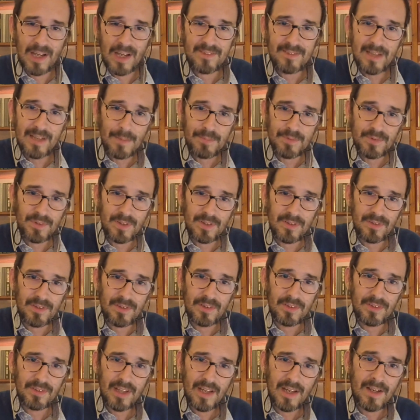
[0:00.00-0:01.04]
brain
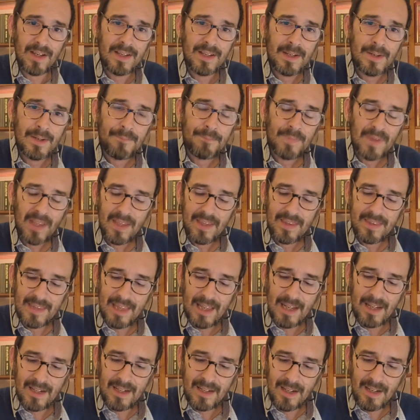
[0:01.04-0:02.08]
substances,
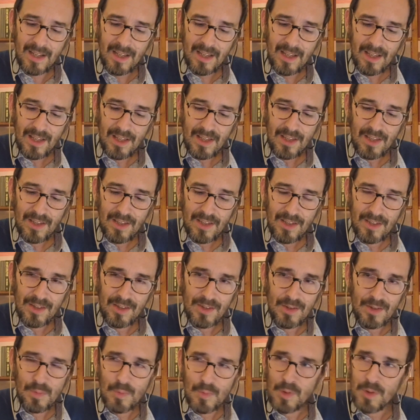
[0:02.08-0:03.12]
then
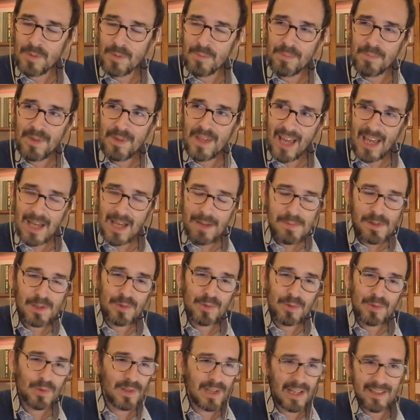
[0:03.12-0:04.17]
you wouldn't be
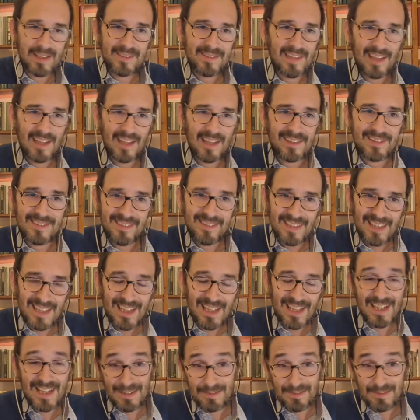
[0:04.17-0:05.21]
able to, let's say,
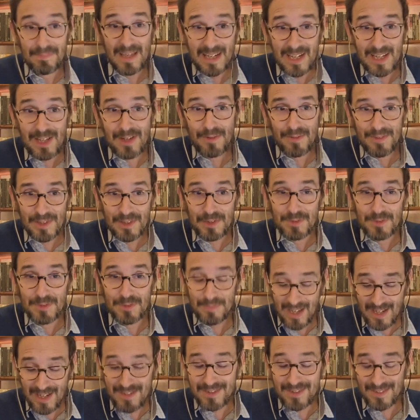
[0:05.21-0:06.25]
see in many of these
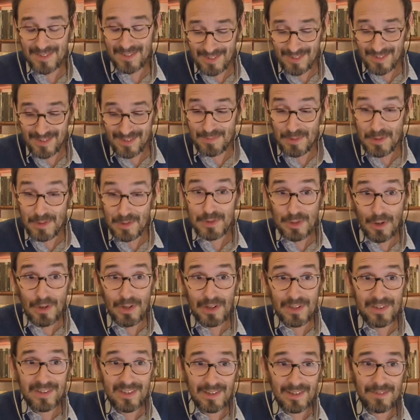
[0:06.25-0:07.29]
patients, the
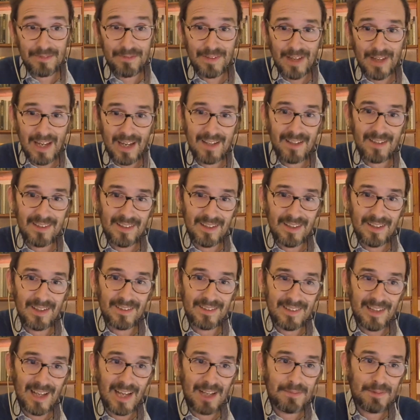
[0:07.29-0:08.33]
majority, in fact,
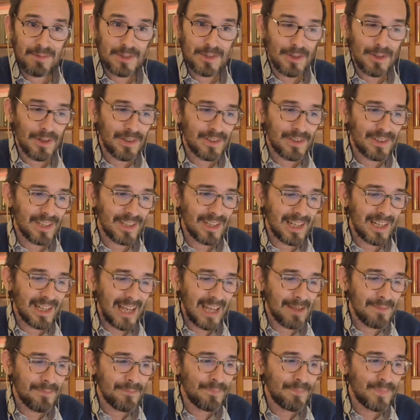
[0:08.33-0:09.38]
a slight majority
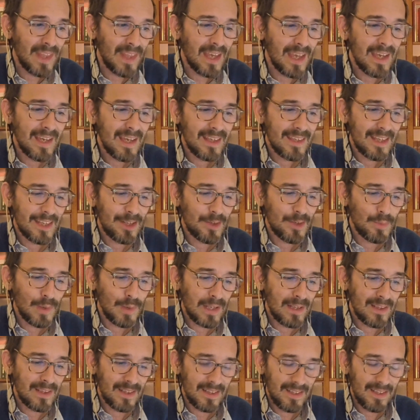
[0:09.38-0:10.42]
claim that
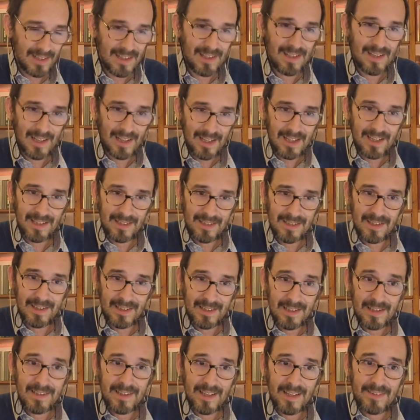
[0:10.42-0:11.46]
when, like in
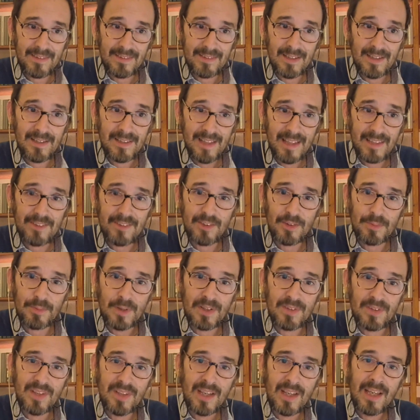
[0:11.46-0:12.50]
the near-death
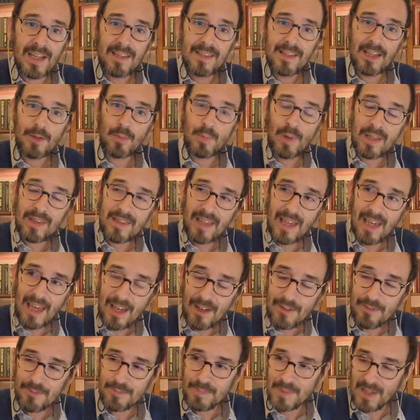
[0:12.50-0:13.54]
experience, that when
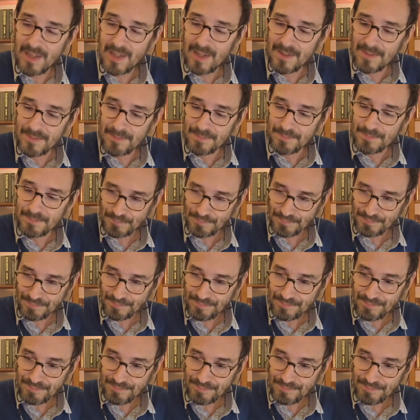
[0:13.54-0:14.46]
they have been